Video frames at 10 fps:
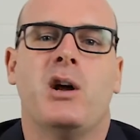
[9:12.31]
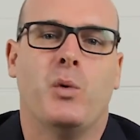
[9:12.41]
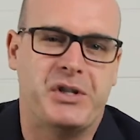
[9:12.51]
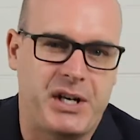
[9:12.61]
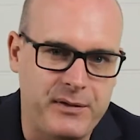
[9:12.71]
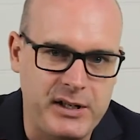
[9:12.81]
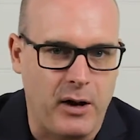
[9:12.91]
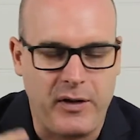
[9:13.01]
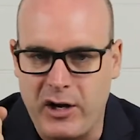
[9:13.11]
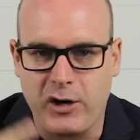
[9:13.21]
which
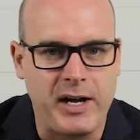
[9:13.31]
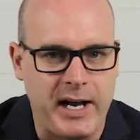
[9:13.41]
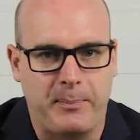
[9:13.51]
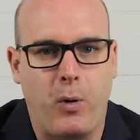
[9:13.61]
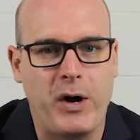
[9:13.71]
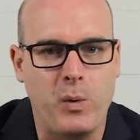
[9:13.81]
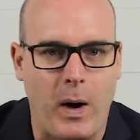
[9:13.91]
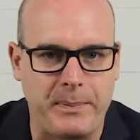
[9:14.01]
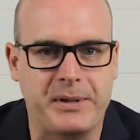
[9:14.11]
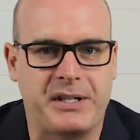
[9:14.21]
then you can get a
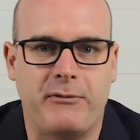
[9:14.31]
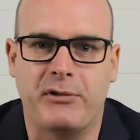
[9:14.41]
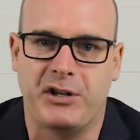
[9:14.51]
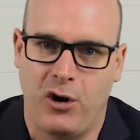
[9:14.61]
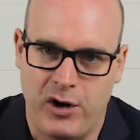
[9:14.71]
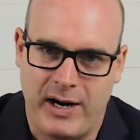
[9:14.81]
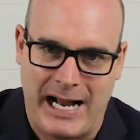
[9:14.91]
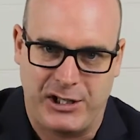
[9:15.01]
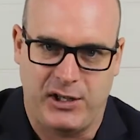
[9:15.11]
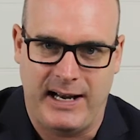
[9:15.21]
0.1% return and
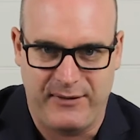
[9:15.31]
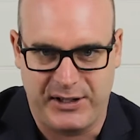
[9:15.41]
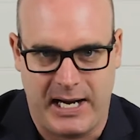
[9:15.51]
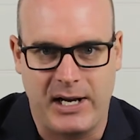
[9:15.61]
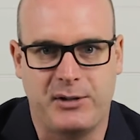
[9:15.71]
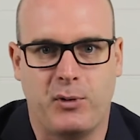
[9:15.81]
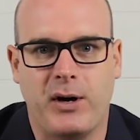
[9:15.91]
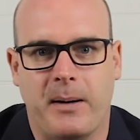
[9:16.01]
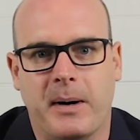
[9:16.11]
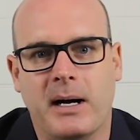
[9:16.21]
actually have a tangible
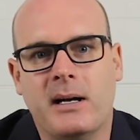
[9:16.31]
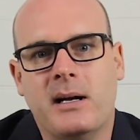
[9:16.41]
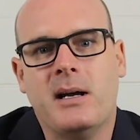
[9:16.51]
number.